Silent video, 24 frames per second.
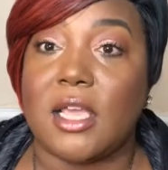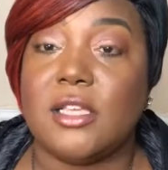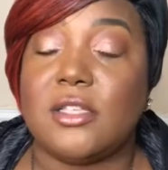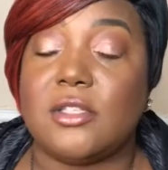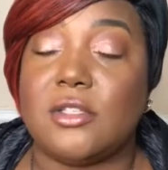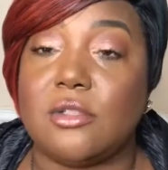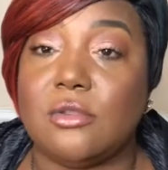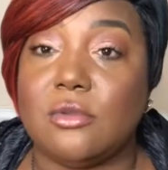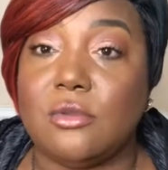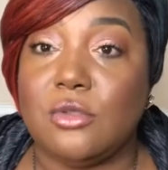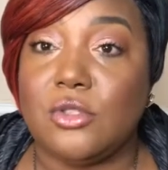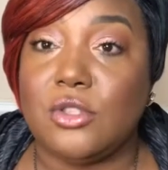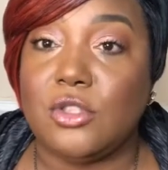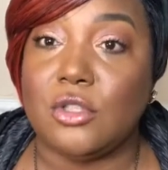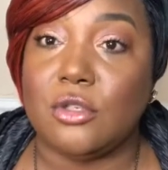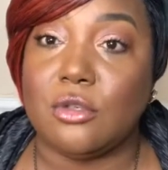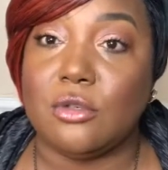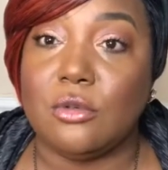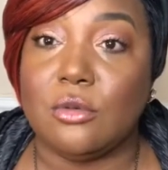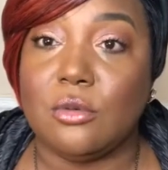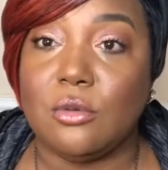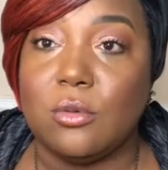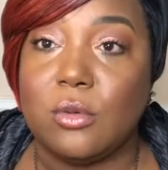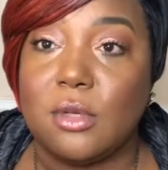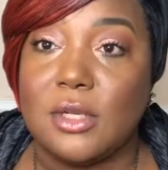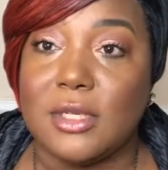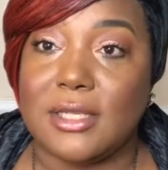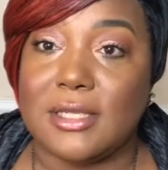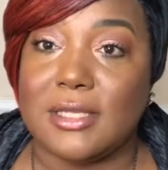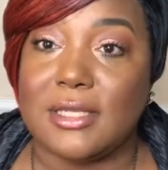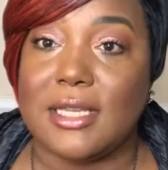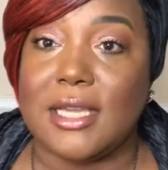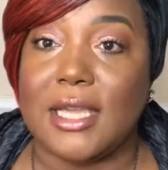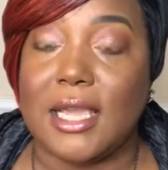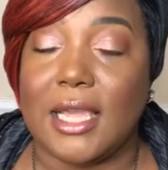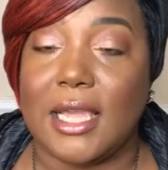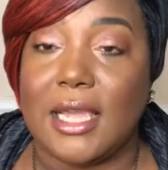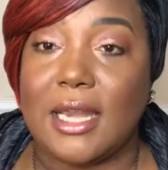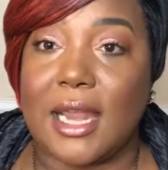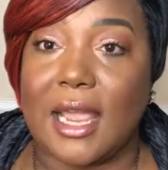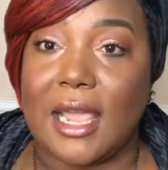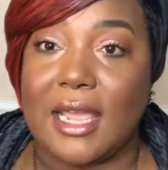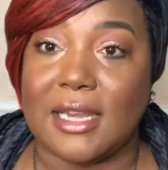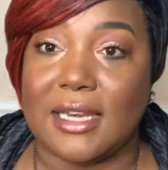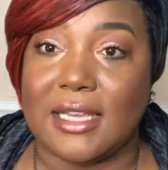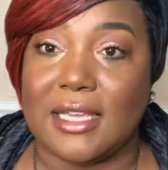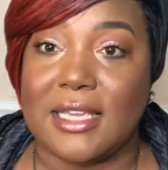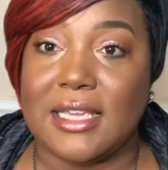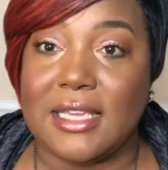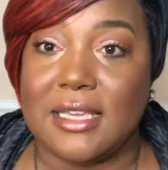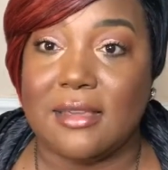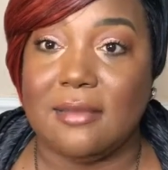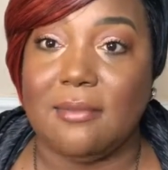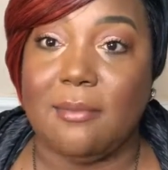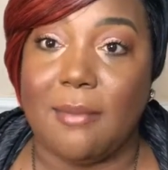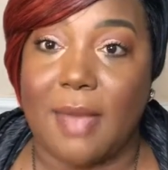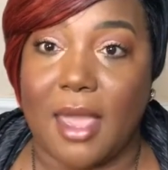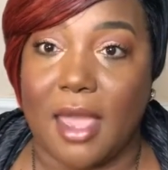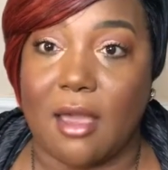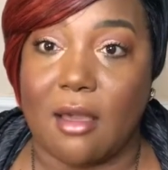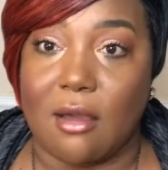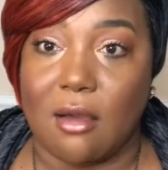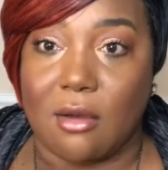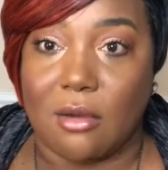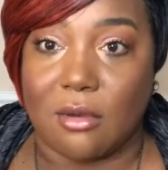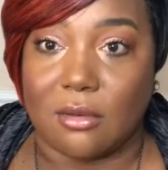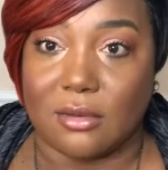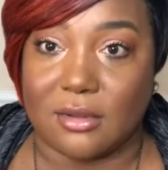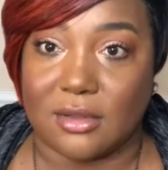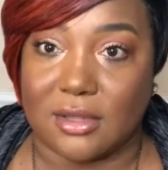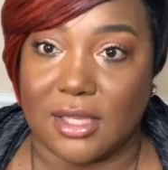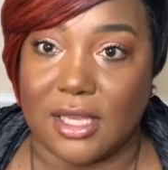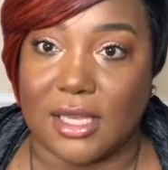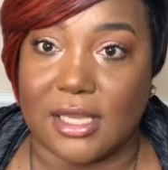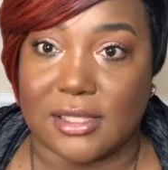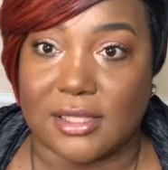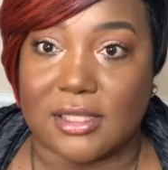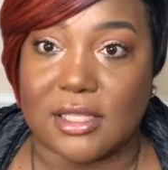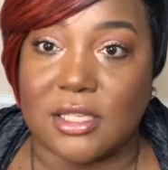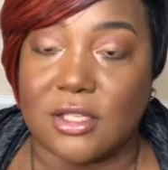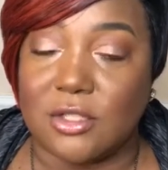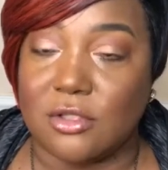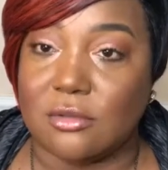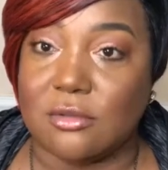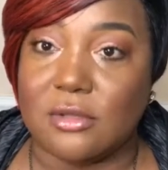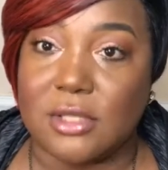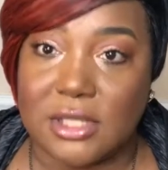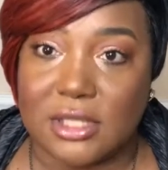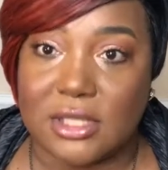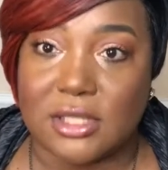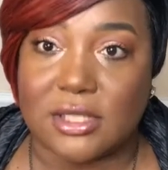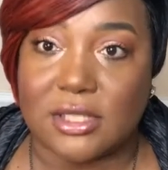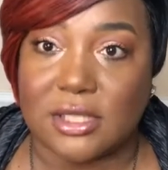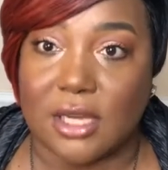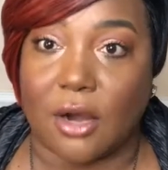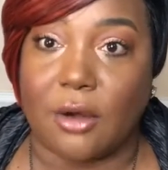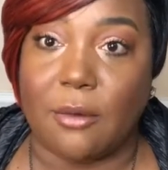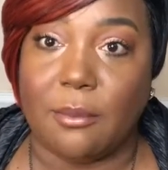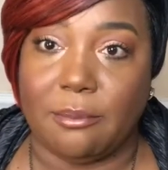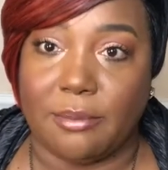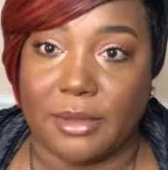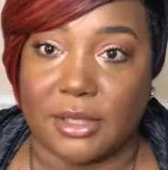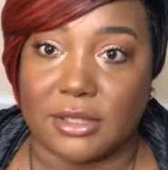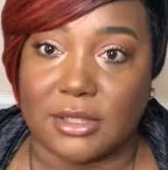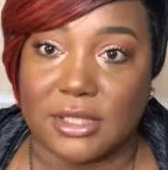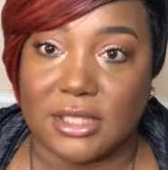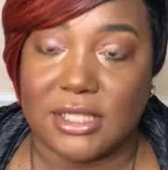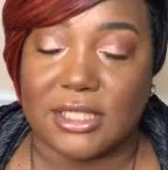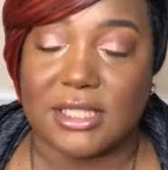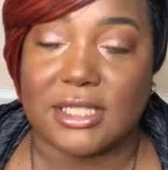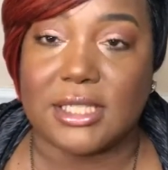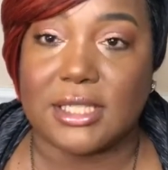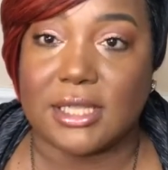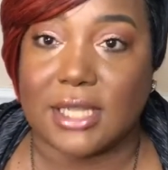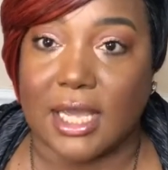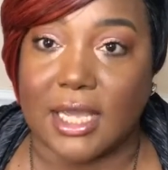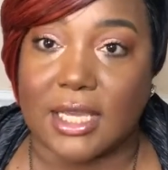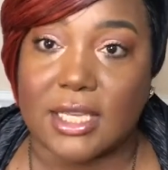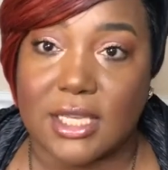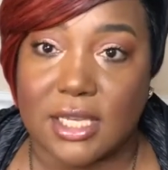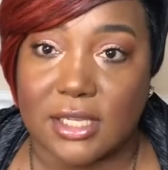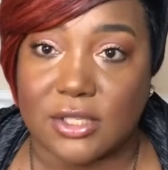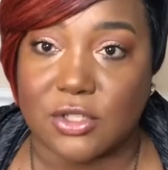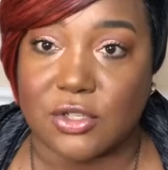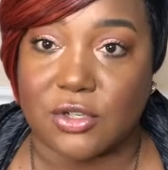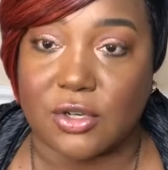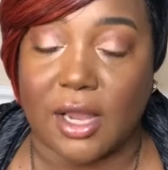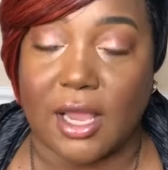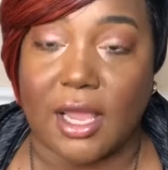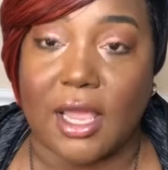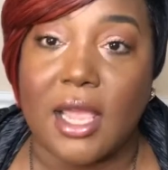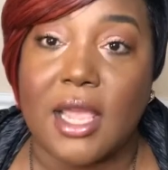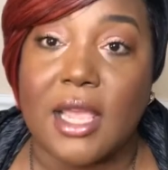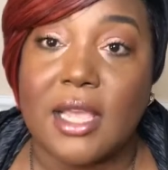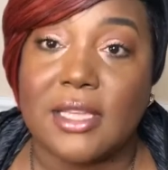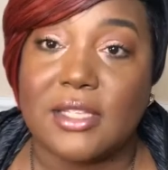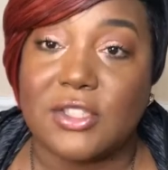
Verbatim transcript: So you need an email list, and you need to start building it like yesterday.